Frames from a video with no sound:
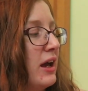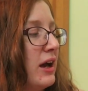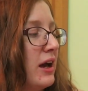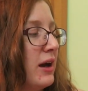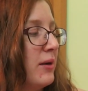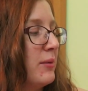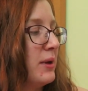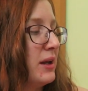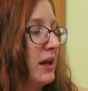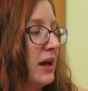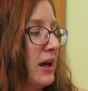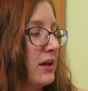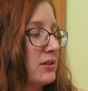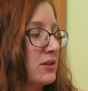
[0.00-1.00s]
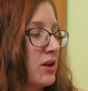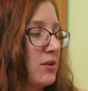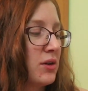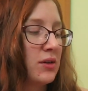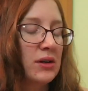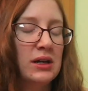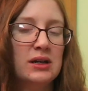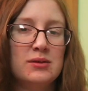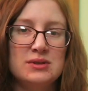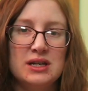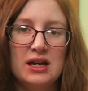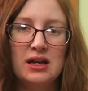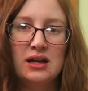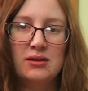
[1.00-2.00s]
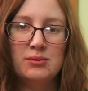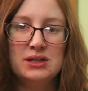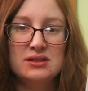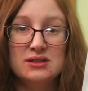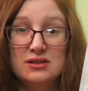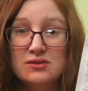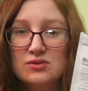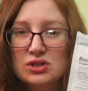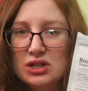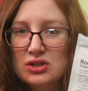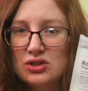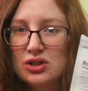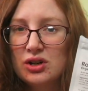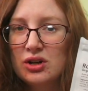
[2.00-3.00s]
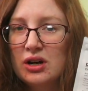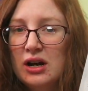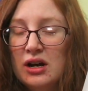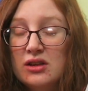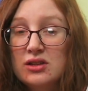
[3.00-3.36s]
Um, and it has cocoa nibs and pieces of ginger.